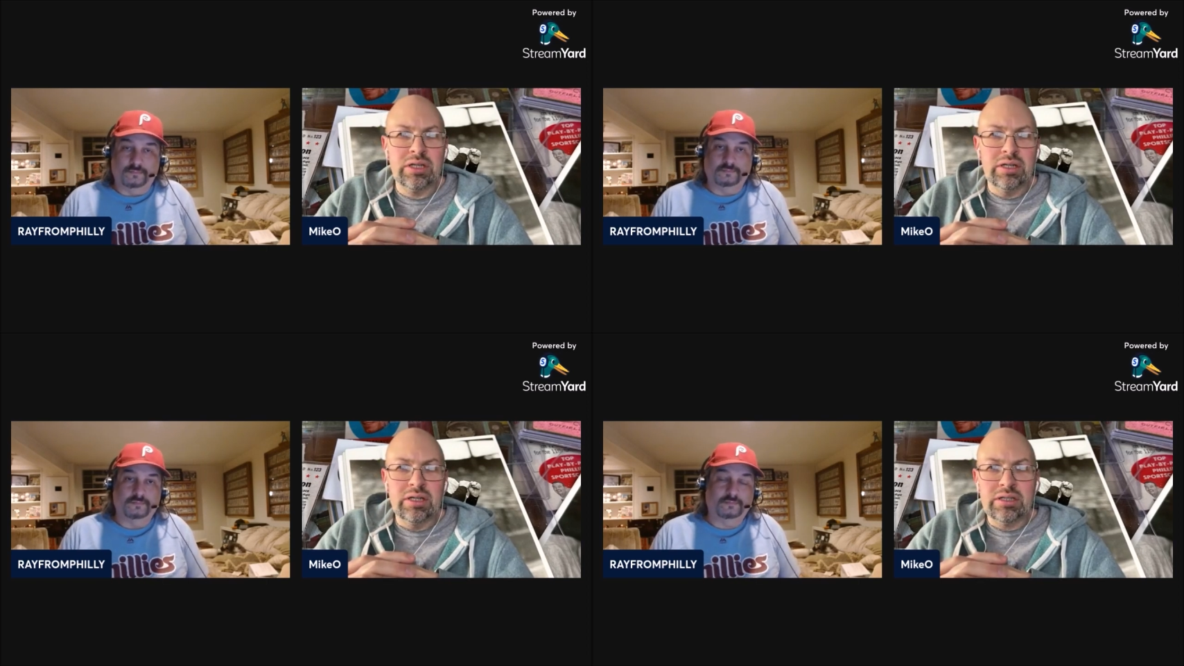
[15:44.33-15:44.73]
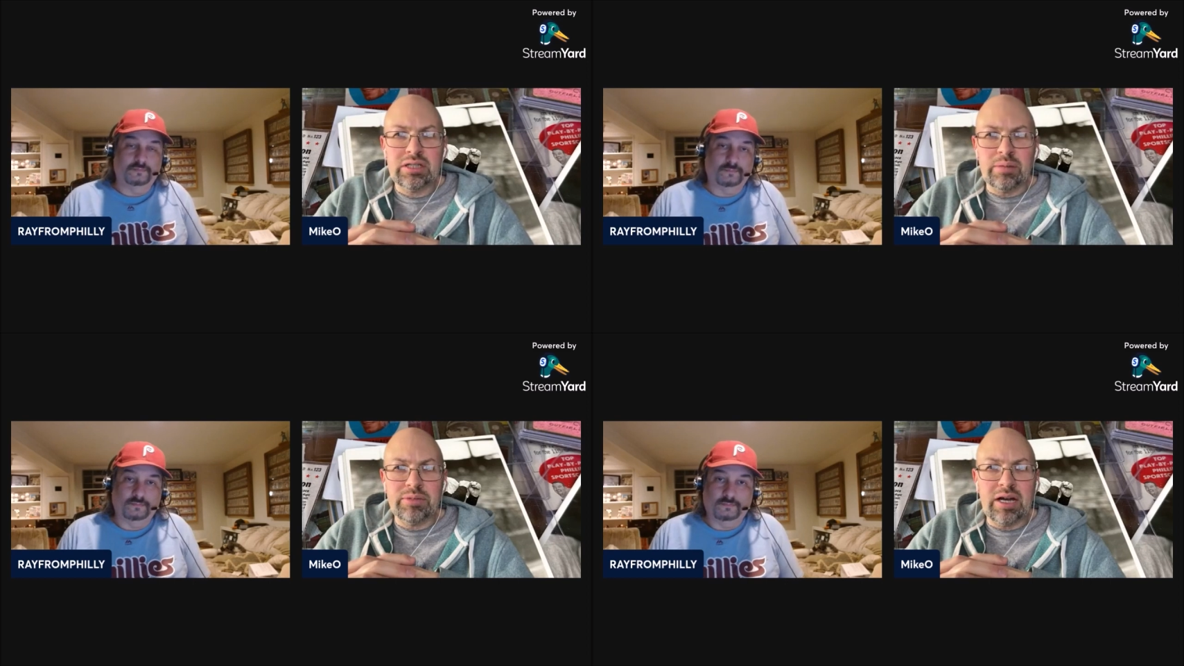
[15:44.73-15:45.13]

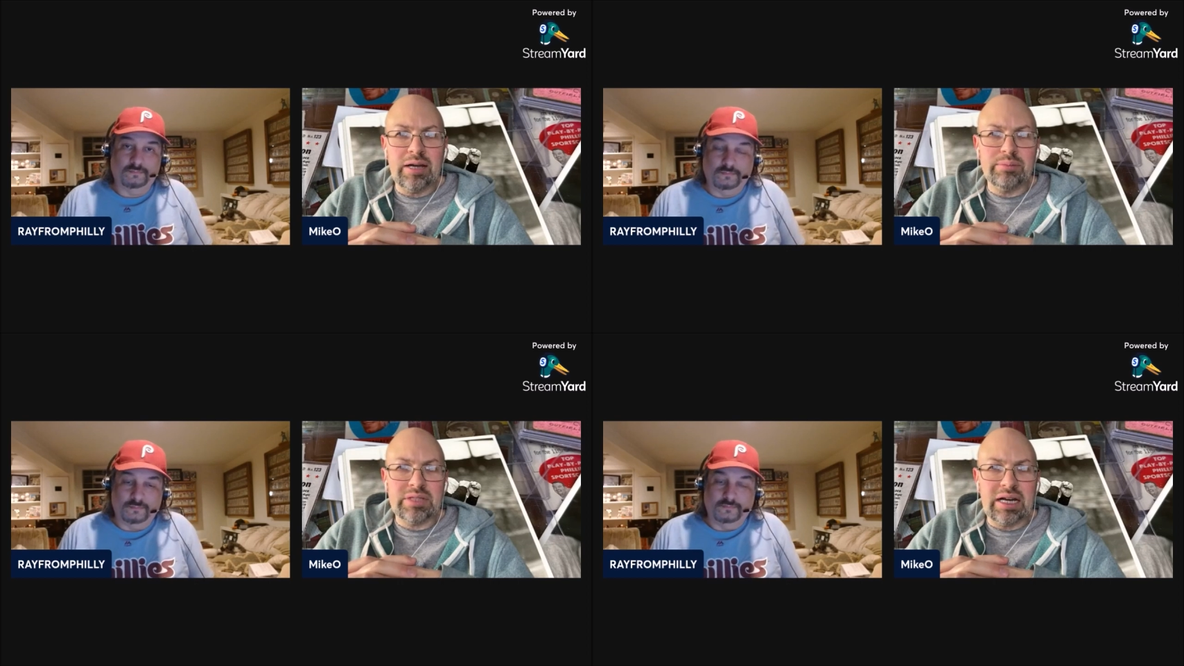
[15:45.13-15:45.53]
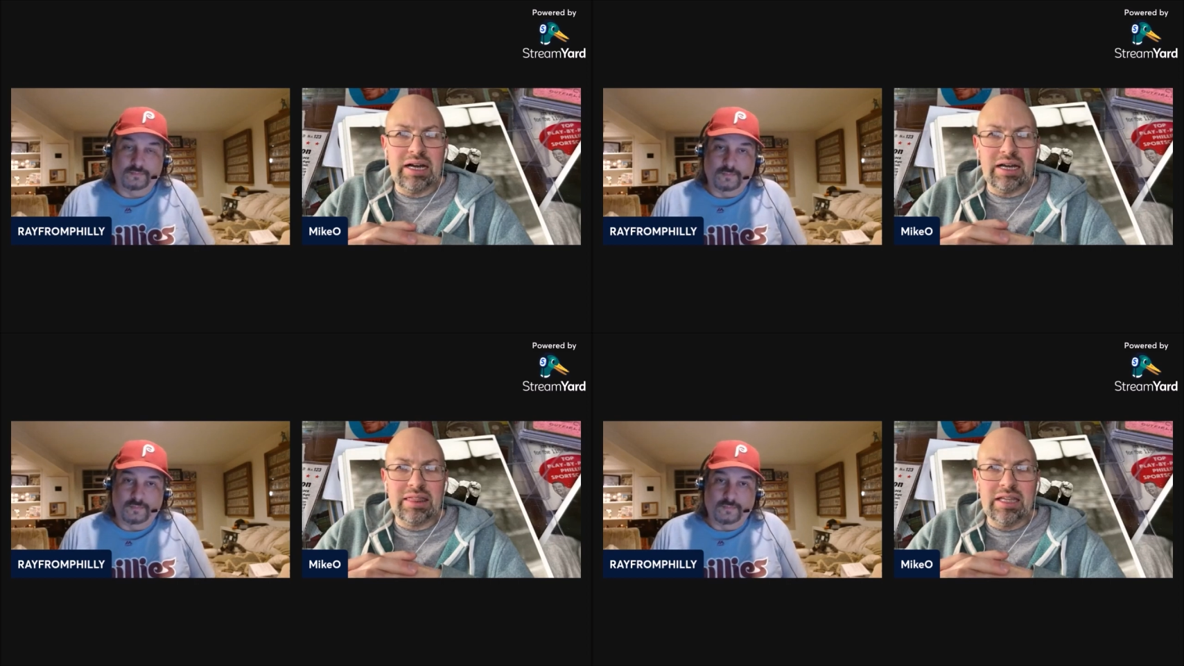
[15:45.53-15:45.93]
Speaker 1: Sometimes I, I
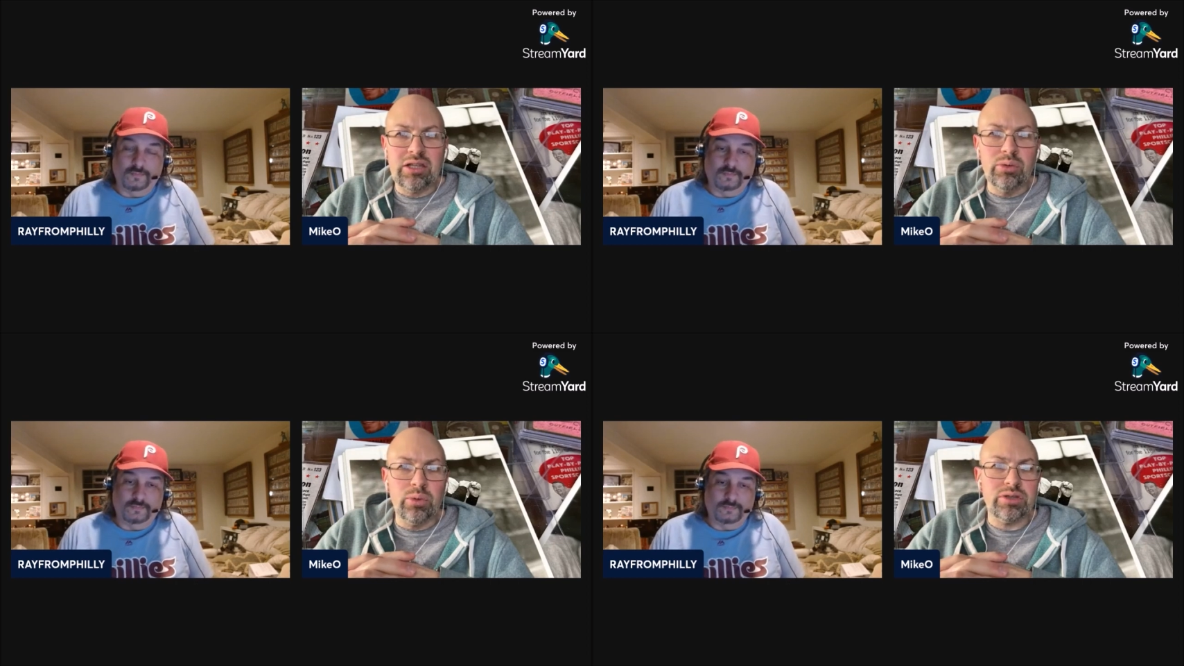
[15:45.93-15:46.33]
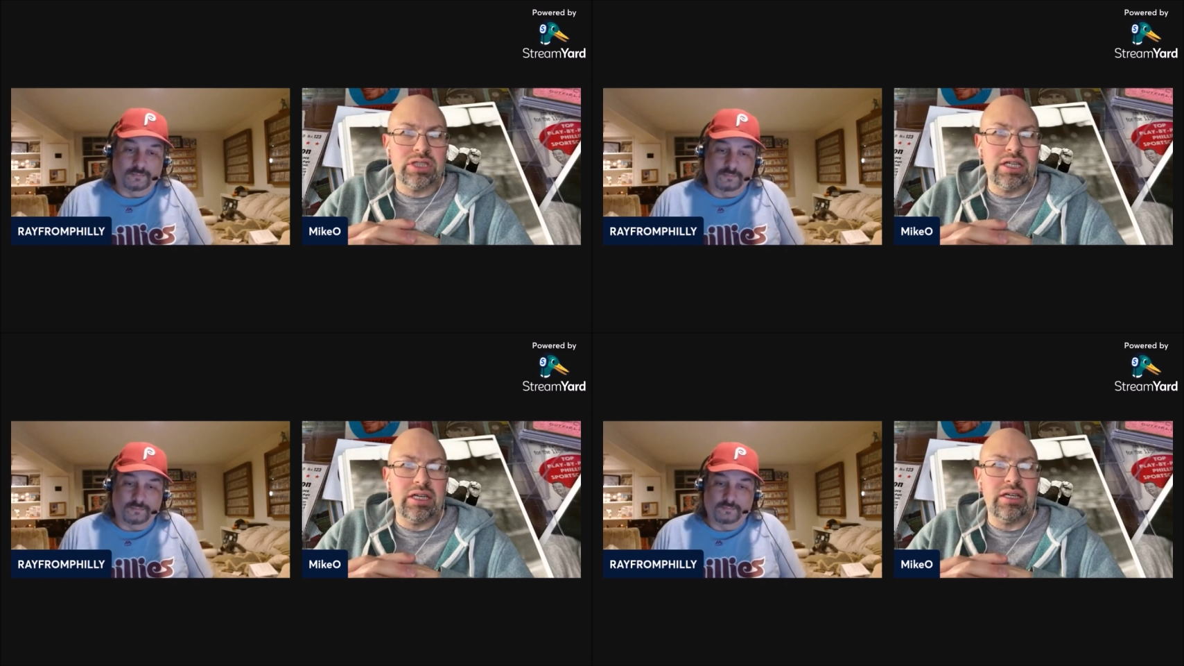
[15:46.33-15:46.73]
think you will
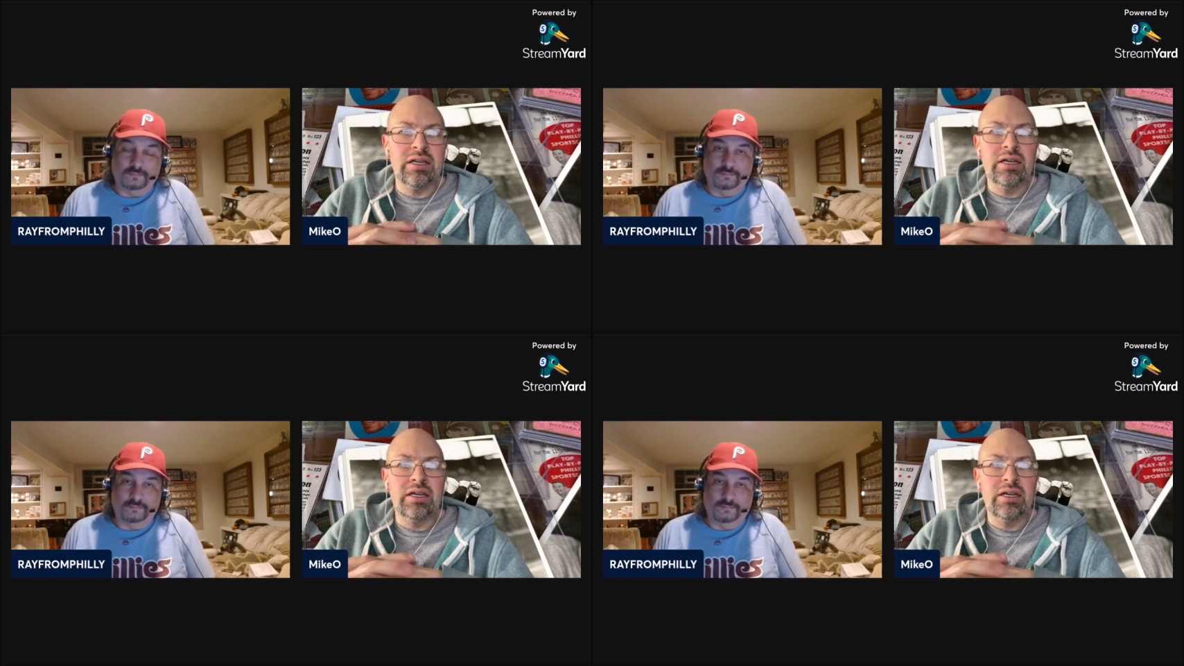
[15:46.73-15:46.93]
see